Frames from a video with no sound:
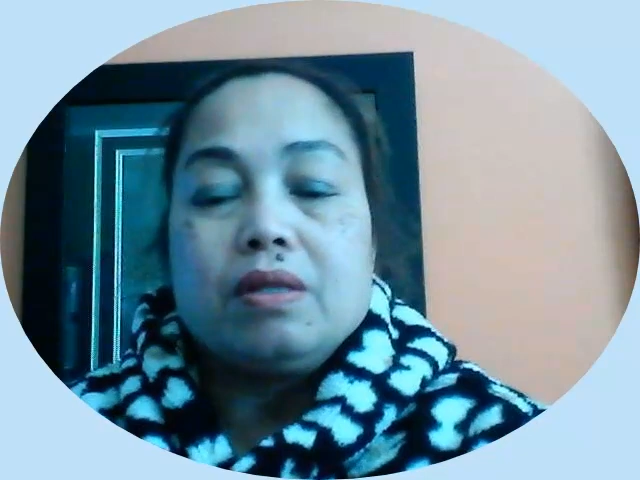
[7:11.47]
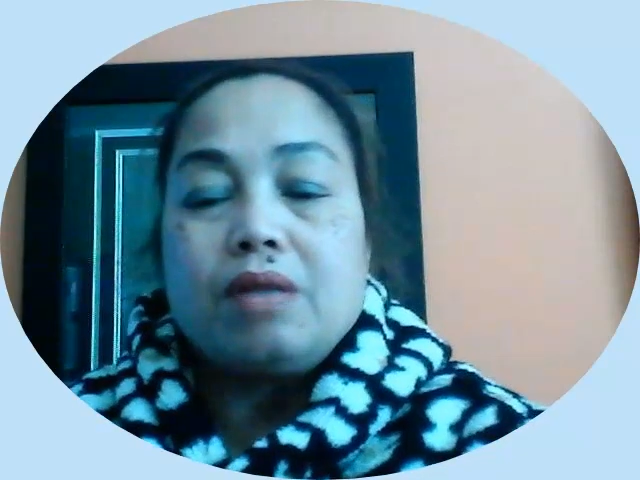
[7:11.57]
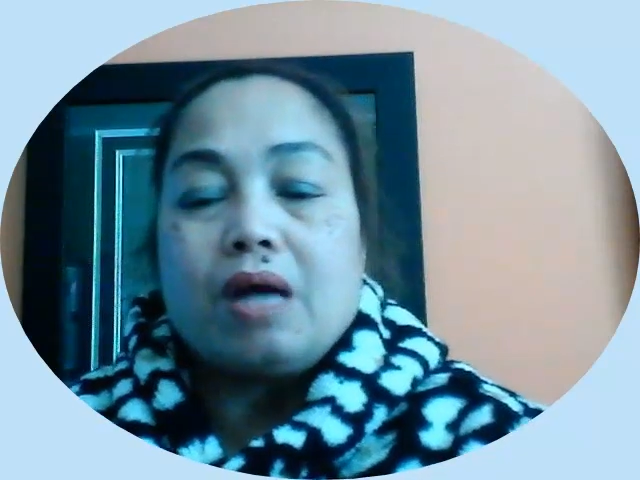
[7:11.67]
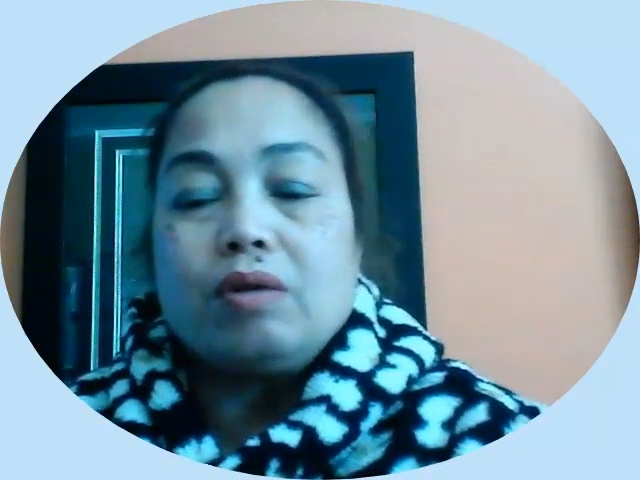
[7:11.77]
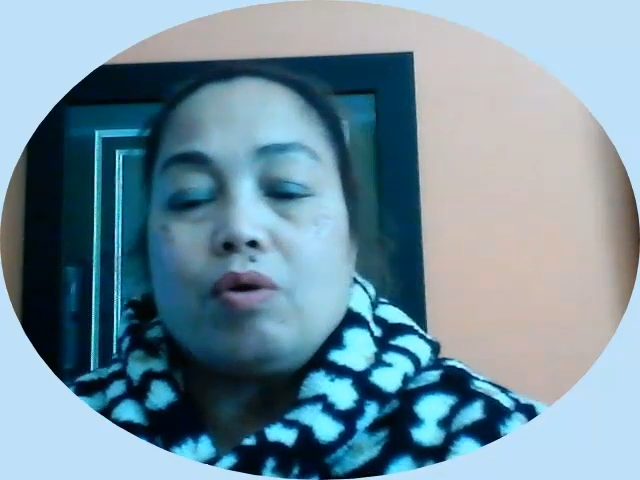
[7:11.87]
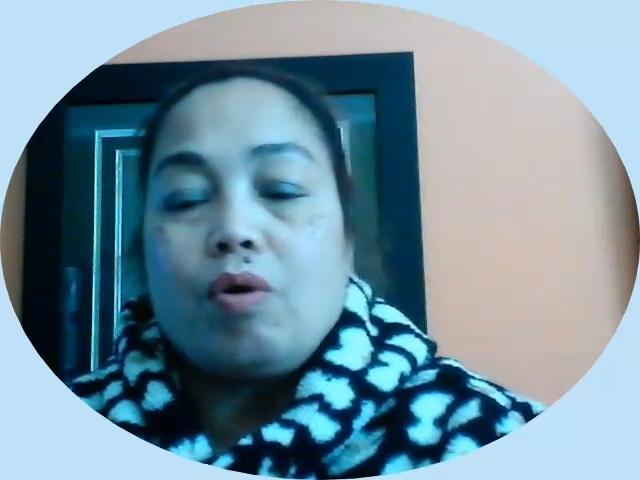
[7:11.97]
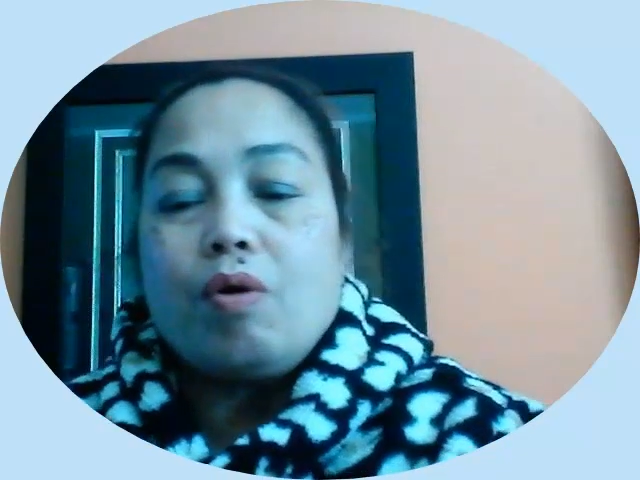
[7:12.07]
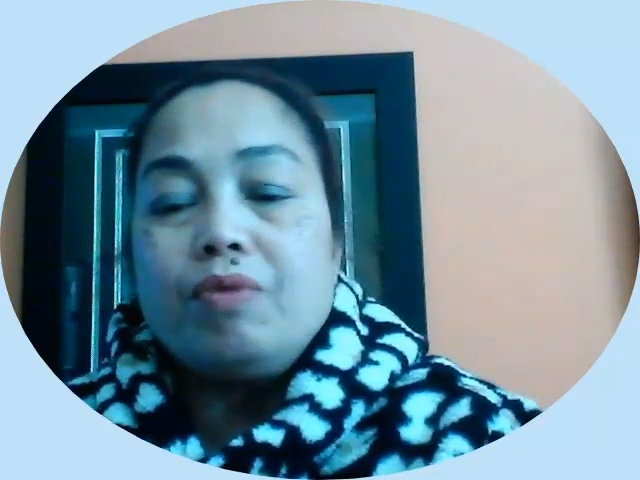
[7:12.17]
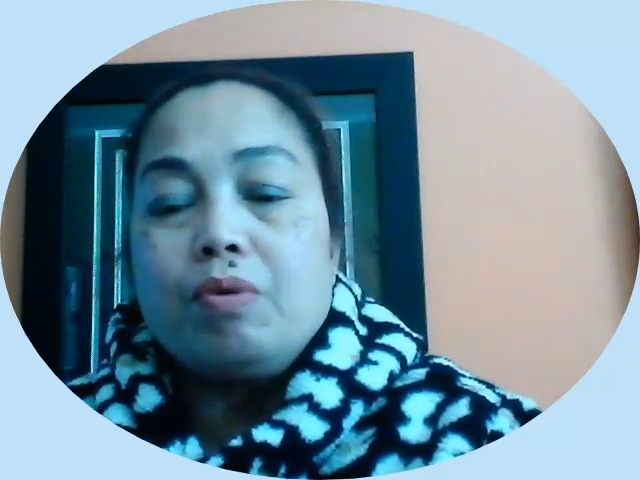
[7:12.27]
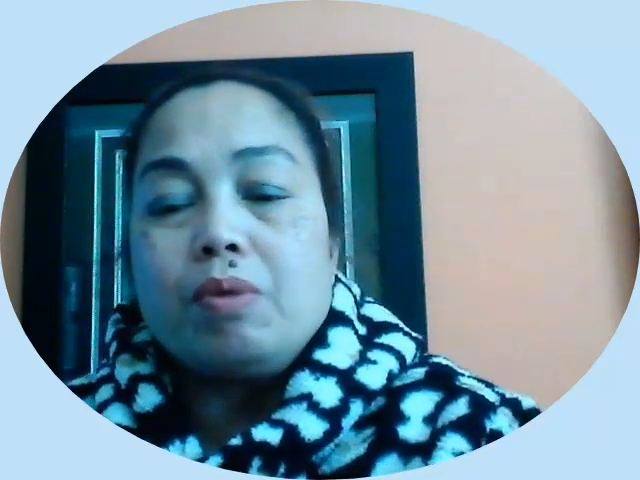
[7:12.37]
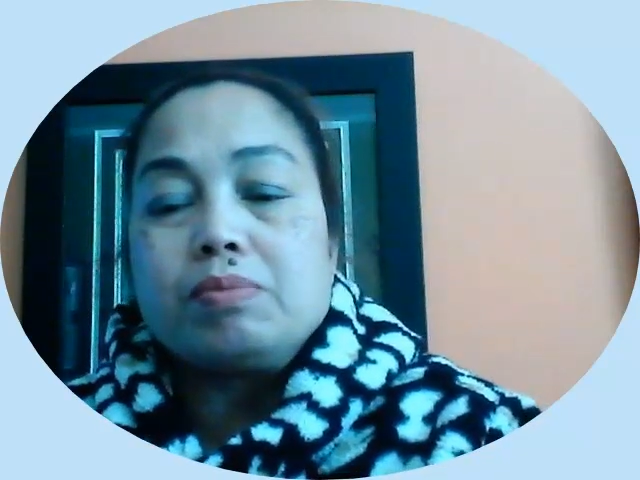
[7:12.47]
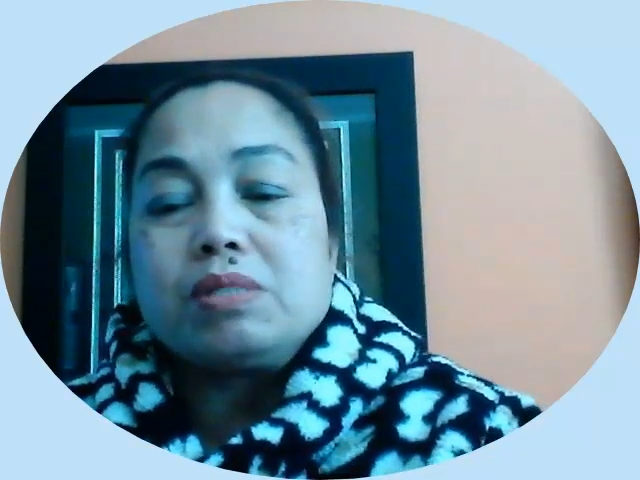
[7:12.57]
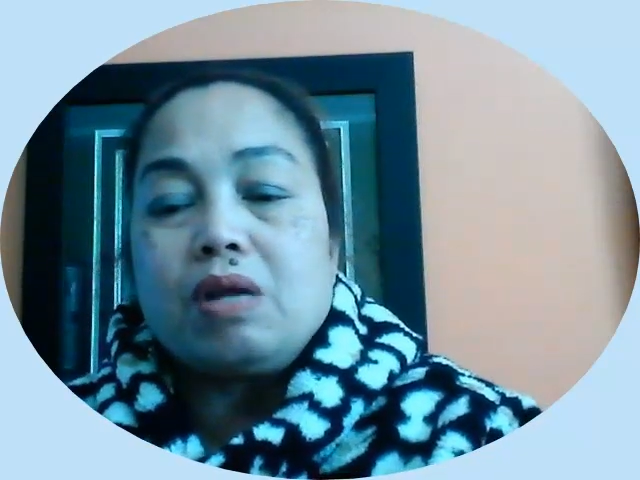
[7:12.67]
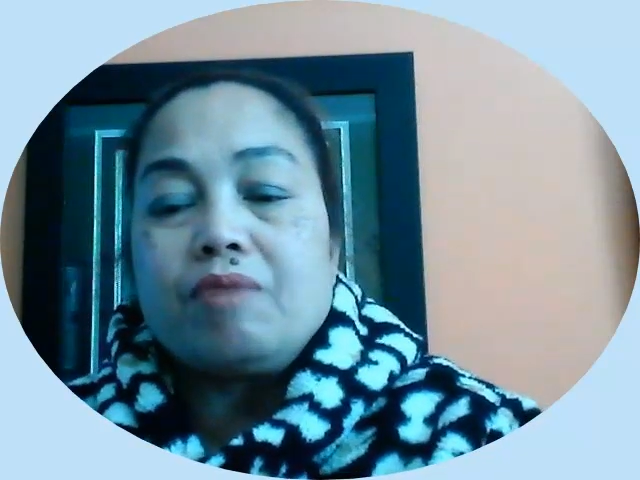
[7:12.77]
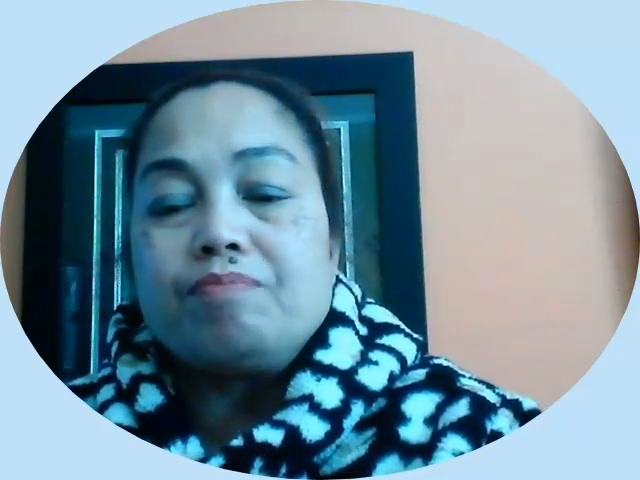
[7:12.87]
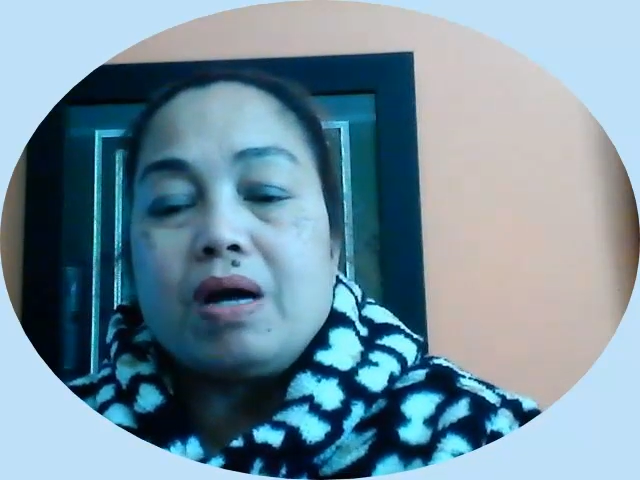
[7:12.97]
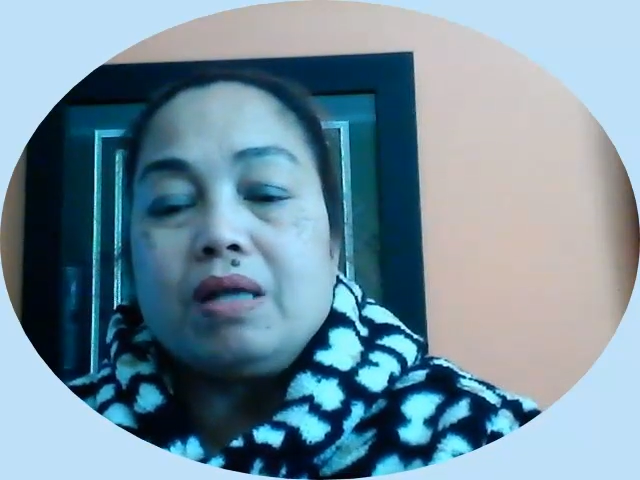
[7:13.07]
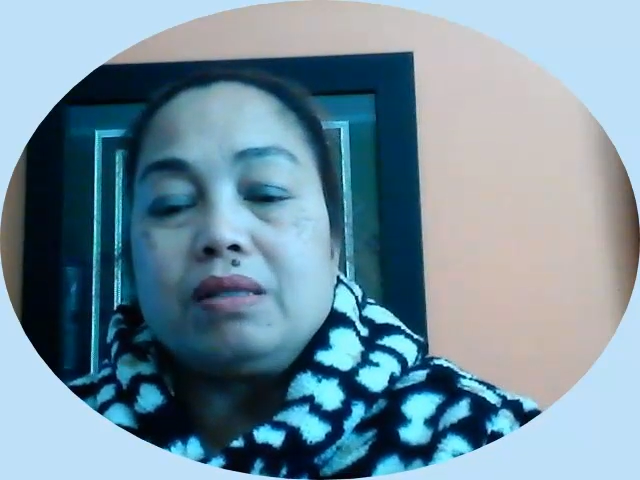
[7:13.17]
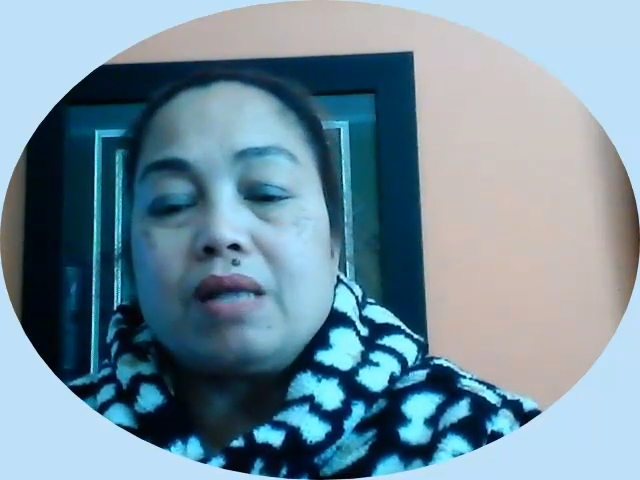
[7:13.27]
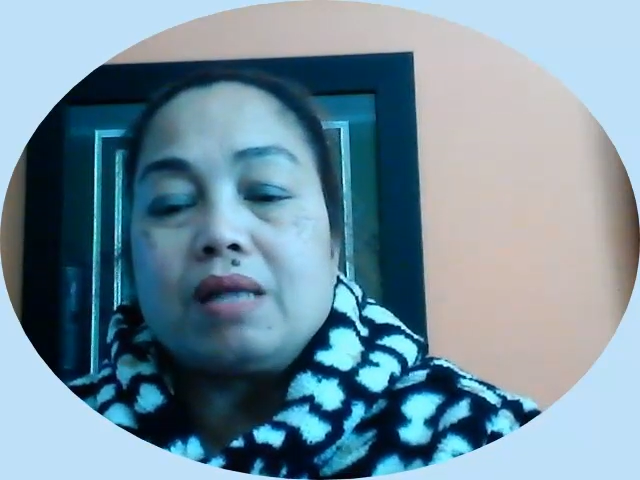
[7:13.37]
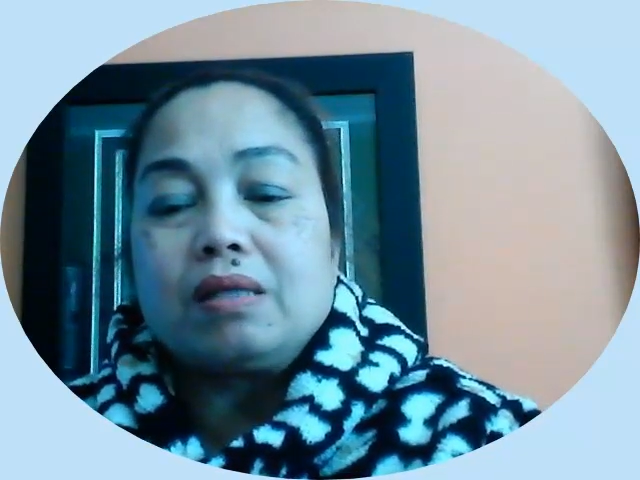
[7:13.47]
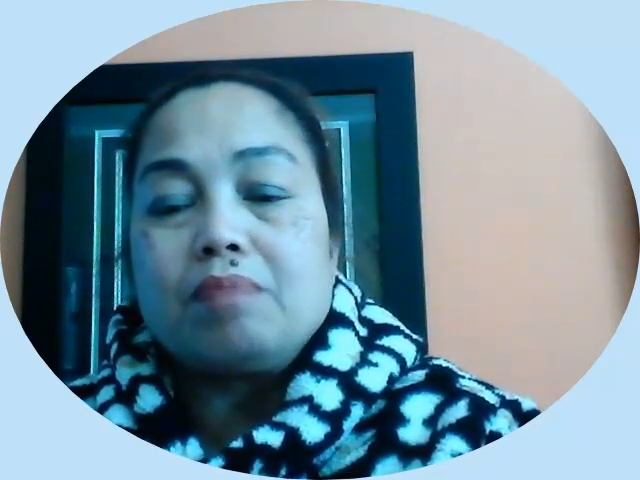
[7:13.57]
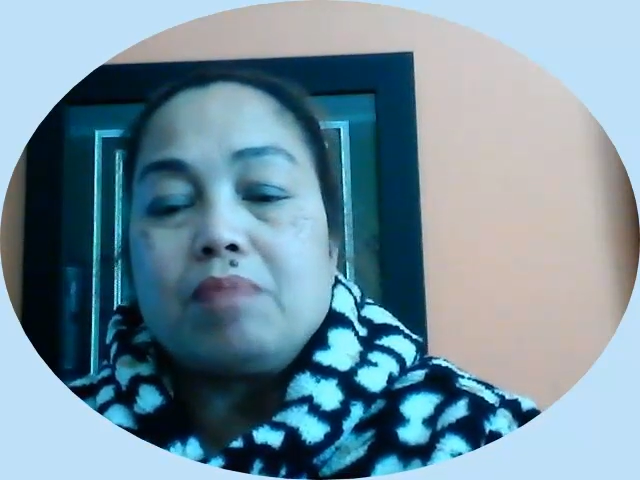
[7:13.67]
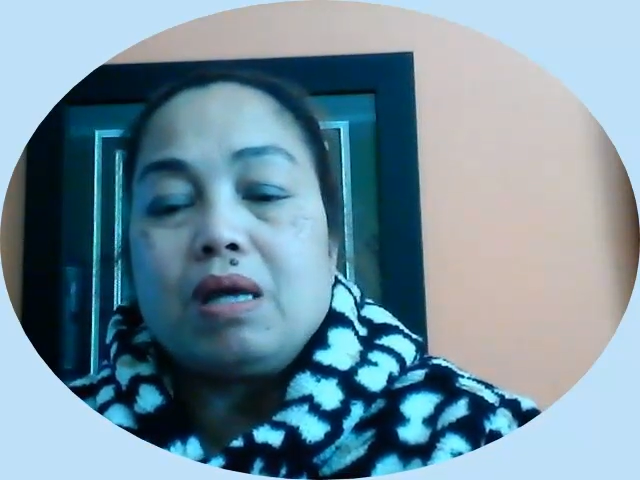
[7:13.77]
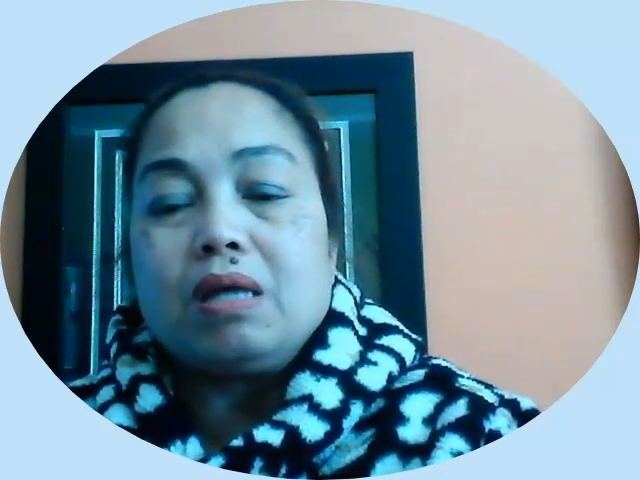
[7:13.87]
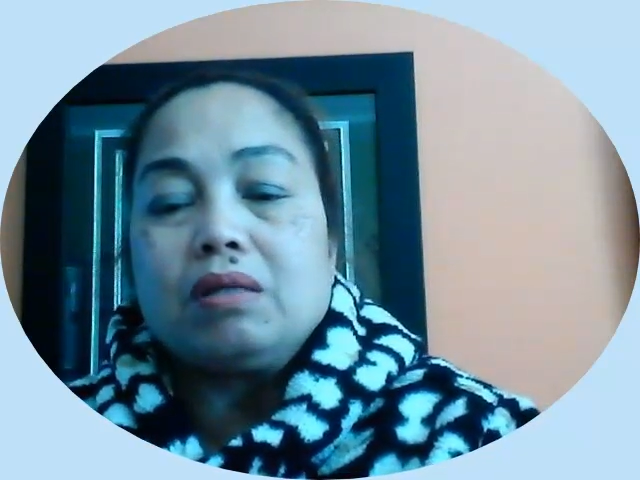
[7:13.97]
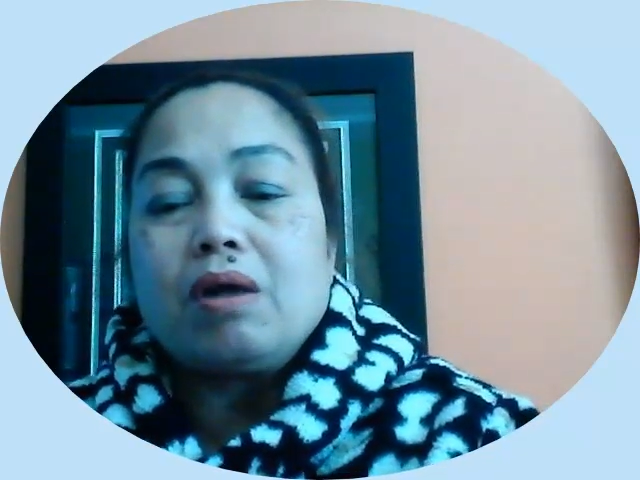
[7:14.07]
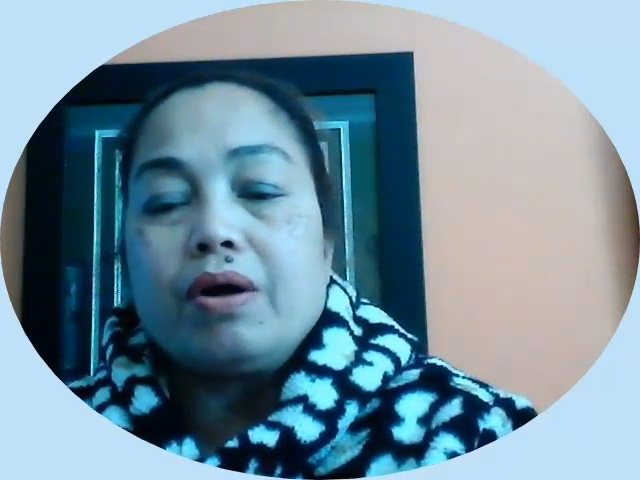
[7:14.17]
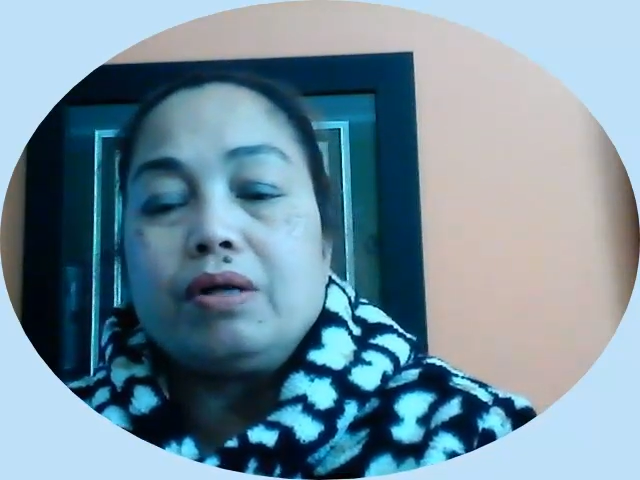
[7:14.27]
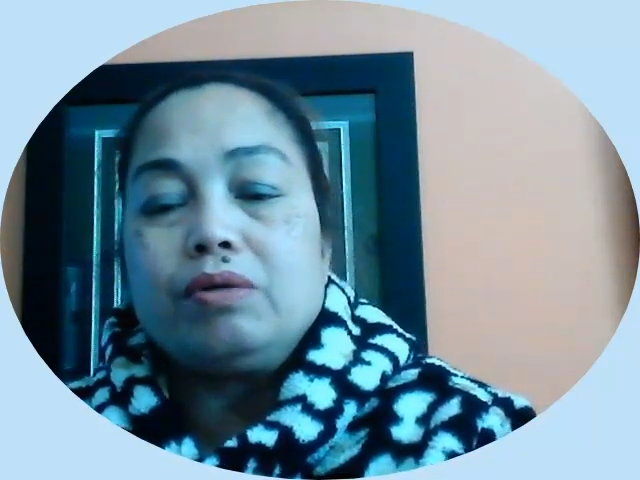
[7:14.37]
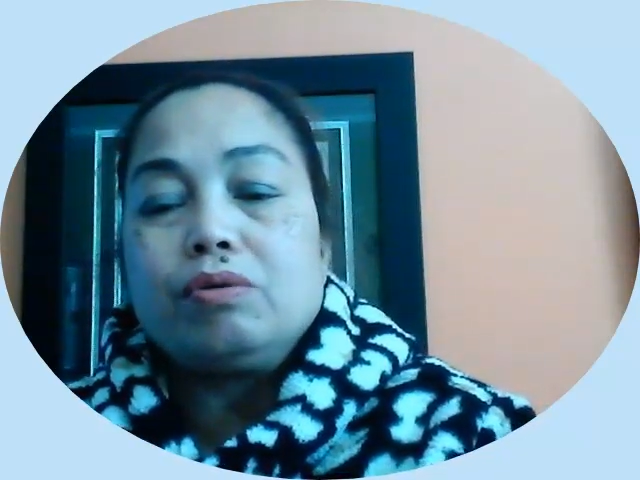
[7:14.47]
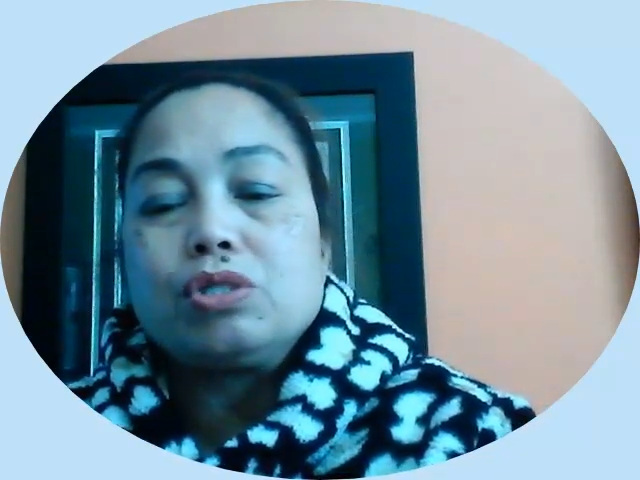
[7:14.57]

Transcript: that overwhelmed state of mind that can make it hard